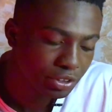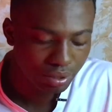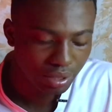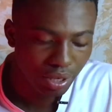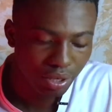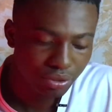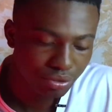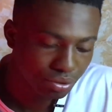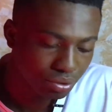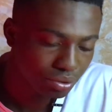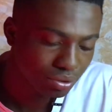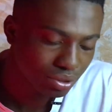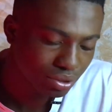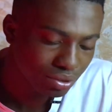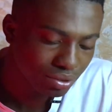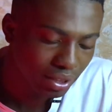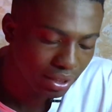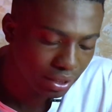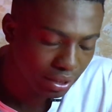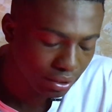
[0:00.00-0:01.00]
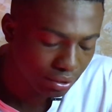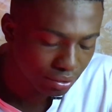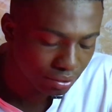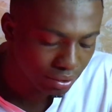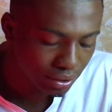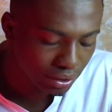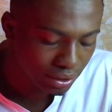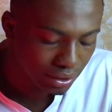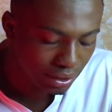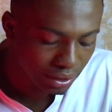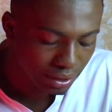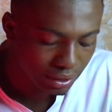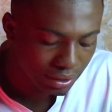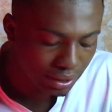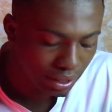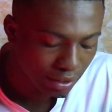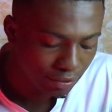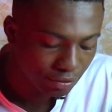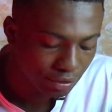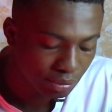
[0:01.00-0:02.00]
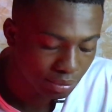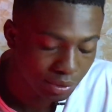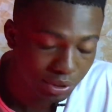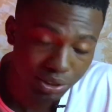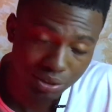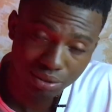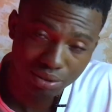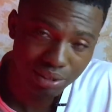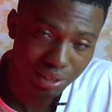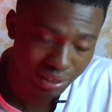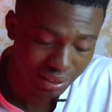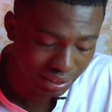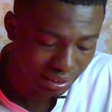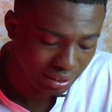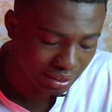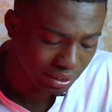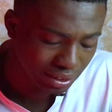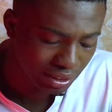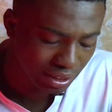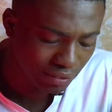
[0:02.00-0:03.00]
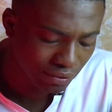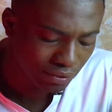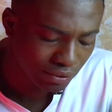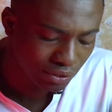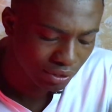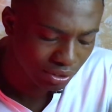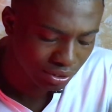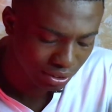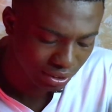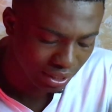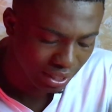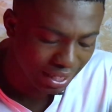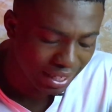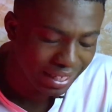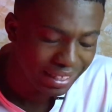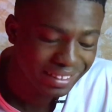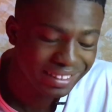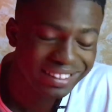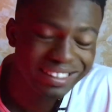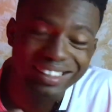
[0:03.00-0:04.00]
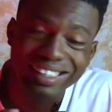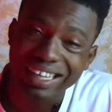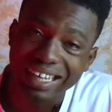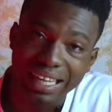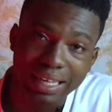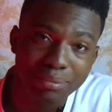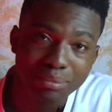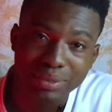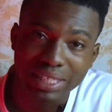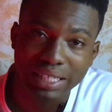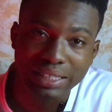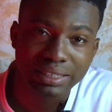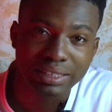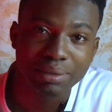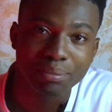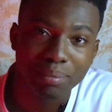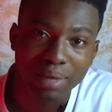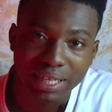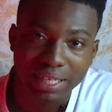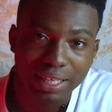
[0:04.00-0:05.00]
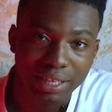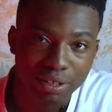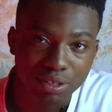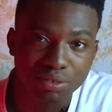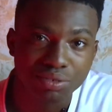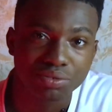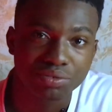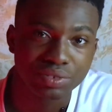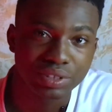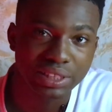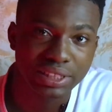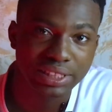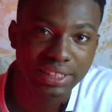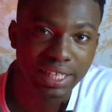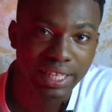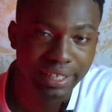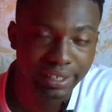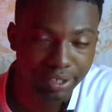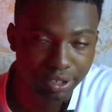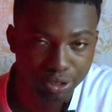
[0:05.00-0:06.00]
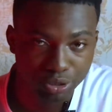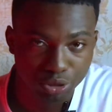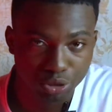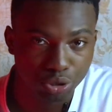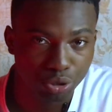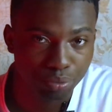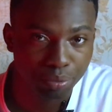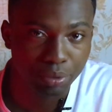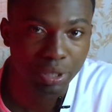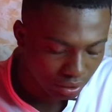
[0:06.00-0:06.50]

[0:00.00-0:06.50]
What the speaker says: Now, as you can see right here on the daily time frame, this stochastic is giving us the time that the market could really like drop.